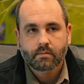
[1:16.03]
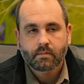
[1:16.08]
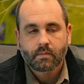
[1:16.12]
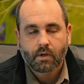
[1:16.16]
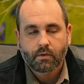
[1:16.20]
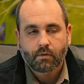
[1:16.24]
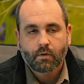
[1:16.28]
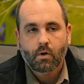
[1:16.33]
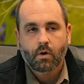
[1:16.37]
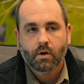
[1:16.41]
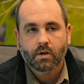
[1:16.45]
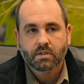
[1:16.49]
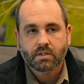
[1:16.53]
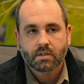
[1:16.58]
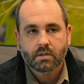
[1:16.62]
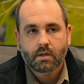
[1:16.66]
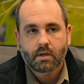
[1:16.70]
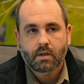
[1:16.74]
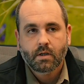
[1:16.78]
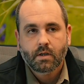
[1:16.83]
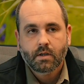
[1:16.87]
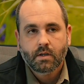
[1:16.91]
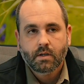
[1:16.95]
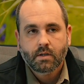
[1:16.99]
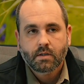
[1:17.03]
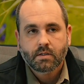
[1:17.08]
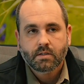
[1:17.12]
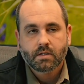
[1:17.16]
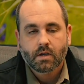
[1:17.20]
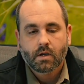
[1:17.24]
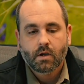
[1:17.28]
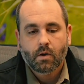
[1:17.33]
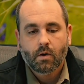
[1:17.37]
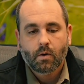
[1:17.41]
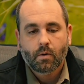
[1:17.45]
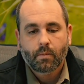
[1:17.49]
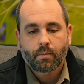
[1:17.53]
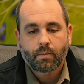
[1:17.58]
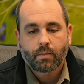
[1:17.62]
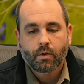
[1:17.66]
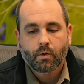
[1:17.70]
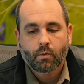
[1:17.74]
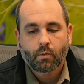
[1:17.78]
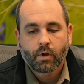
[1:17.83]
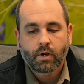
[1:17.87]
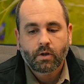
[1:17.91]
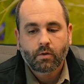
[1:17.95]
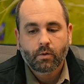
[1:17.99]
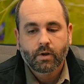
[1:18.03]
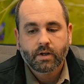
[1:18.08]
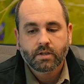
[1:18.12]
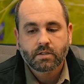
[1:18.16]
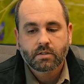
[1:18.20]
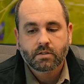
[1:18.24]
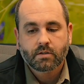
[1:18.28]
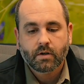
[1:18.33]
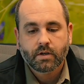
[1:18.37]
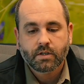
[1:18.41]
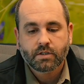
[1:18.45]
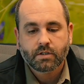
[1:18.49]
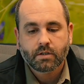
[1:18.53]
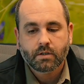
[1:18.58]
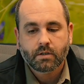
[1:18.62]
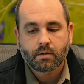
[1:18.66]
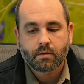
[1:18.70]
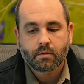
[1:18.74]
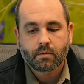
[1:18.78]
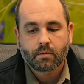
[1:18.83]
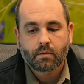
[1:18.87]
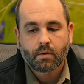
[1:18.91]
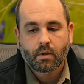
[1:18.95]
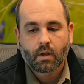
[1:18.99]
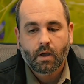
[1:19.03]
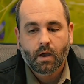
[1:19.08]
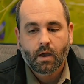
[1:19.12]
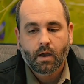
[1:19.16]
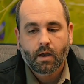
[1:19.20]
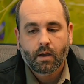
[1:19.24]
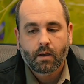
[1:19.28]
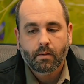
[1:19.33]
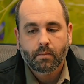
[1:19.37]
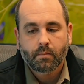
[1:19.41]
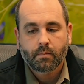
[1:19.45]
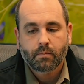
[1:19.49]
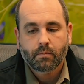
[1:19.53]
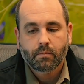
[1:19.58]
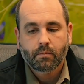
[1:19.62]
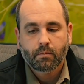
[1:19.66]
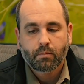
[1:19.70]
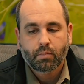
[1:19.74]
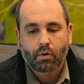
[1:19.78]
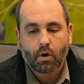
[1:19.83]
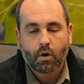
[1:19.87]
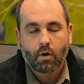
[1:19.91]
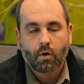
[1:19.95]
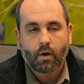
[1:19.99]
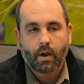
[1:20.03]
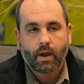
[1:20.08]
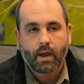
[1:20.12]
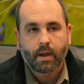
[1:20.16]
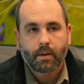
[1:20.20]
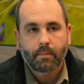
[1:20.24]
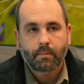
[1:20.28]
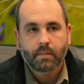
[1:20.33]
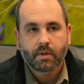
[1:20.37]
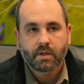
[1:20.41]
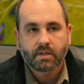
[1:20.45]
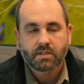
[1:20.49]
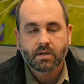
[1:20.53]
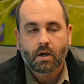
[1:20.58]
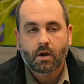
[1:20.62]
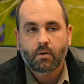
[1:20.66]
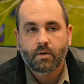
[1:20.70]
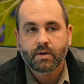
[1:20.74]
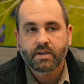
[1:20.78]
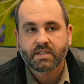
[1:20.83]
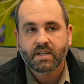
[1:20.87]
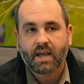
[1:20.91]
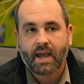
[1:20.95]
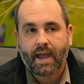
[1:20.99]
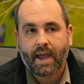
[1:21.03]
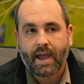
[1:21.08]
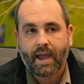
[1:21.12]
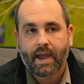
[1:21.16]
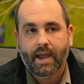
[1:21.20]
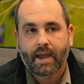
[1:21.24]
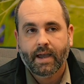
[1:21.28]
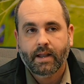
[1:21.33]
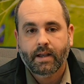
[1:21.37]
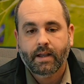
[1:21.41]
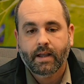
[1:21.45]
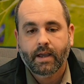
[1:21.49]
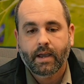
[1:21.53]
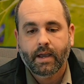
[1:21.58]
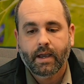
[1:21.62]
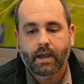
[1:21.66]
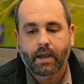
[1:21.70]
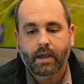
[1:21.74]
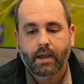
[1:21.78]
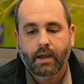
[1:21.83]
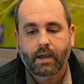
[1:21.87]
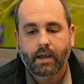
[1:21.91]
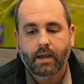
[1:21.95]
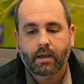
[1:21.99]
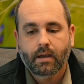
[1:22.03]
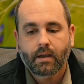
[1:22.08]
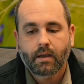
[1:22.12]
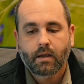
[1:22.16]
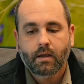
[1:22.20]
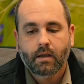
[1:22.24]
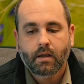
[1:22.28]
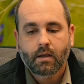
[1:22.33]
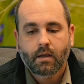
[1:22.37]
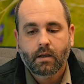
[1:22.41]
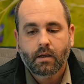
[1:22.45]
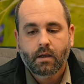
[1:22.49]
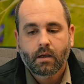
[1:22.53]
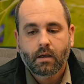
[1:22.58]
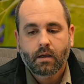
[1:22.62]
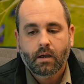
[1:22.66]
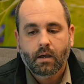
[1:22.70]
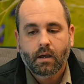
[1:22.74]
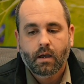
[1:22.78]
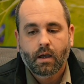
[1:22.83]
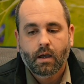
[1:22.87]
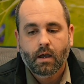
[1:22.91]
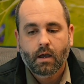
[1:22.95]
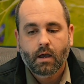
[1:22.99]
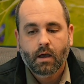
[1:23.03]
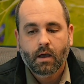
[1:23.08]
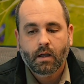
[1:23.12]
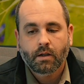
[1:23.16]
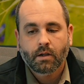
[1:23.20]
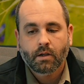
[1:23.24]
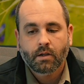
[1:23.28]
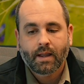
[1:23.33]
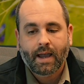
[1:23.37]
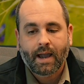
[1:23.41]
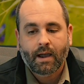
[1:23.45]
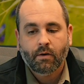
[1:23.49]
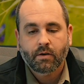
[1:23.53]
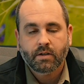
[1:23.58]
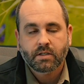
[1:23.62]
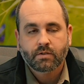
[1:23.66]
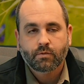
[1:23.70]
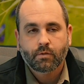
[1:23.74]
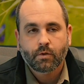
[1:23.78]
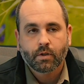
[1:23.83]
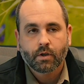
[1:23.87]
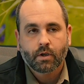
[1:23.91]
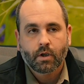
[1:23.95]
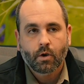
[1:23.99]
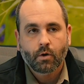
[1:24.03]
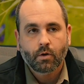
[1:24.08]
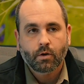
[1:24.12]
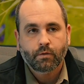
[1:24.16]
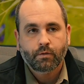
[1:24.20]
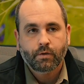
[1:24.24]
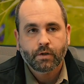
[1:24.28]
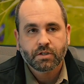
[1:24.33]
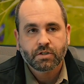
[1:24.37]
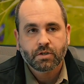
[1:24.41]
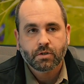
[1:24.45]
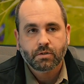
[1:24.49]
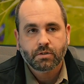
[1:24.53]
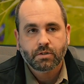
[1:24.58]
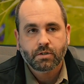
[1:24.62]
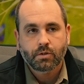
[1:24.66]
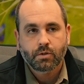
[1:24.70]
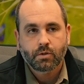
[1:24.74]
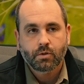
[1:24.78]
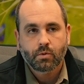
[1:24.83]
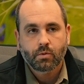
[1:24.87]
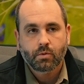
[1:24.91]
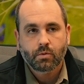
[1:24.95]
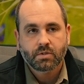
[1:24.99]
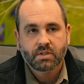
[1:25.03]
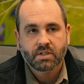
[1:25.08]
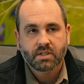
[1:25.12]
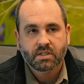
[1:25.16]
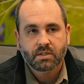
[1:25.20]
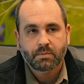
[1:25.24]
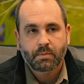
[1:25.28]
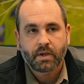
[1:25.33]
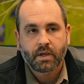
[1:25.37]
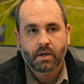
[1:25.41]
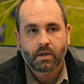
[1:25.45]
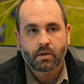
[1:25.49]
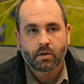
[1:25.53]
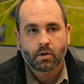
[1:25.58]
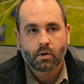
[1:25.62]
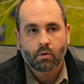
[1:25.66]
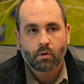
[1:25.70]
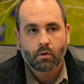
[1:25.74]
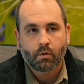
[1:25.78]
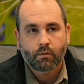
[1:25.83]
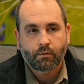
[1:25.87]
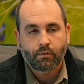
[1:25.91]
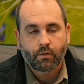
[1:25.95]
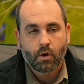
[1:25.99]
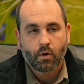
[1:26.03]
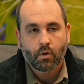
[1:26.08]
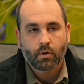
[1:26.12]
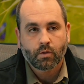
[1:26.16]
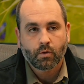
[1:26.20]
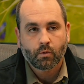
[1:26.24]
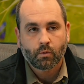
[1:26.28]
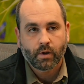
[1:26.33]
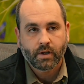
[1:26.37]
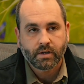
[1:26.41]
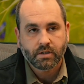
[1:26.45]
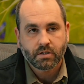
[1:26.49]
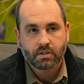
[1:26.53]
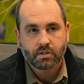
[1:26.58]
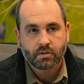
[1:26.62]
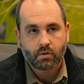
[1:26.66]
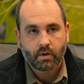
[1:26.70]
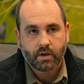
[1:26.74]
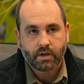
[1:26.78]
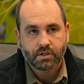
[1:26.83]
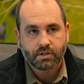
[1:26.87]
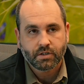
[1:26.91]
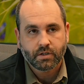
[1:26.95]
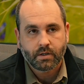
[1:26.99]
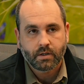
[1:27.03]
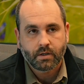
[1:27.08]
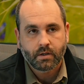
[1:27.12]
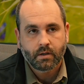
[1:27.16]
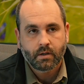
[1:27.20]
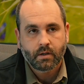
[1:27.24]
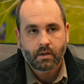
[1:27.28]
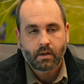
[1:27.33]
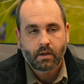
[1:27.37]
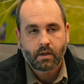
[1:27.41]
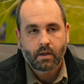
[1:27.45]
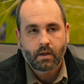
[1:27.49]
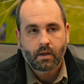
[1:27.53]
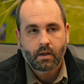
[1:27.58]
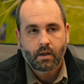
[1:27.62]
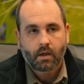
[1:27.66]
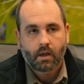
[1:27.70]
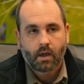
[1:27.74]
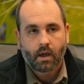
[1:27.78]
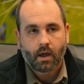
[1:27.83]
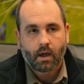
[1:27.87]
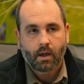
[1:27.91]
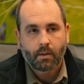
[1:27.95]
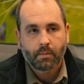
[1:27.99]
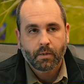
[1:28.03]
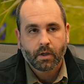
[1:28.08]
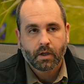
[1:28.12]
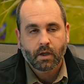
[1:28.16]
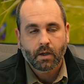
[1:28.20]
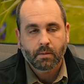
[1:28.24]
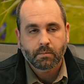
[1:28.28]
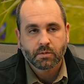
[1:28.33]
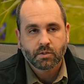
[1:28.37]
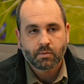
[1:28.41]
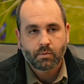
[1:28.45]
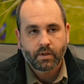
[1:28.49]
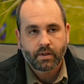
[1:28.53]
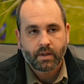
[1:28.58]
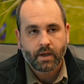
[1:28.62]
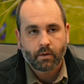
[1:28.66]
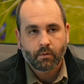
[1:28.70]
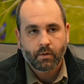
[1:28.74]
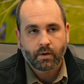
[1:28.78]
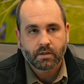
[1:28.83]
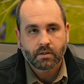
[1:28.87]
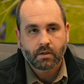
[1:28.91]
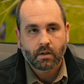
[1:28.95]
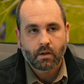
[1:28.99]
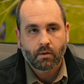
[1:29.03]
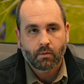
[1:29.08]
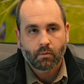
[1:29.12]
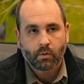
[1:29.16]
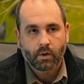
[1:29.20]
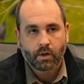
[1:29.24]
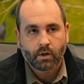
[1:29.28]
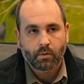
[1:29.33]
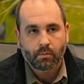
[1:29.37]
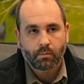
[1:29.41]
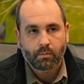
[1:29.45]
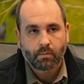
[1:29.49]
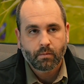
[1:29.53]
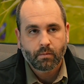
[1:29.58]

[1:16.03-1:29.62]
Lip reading: Of course. So the rental registration program has always had an allowance for the code official to suspend or revoke the registration that comes with that rental